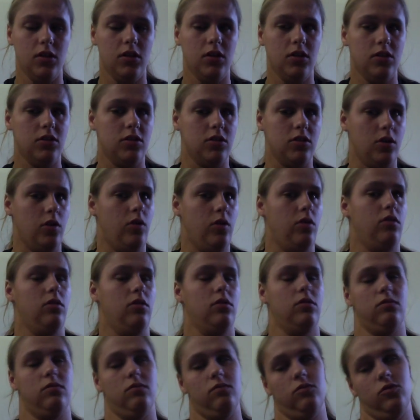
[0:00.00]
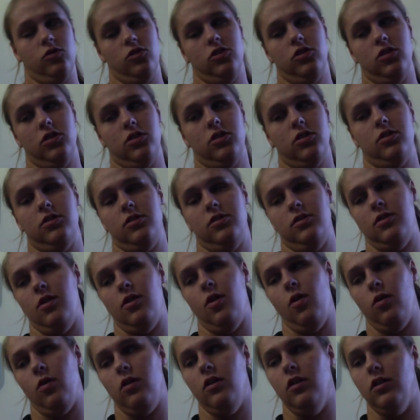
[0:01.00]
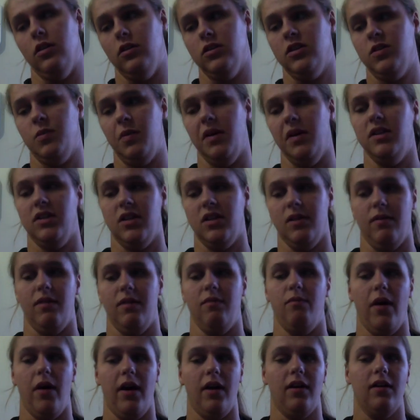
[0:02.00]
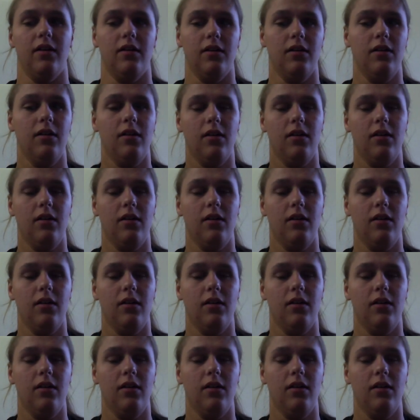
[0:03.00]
so your speech can be better,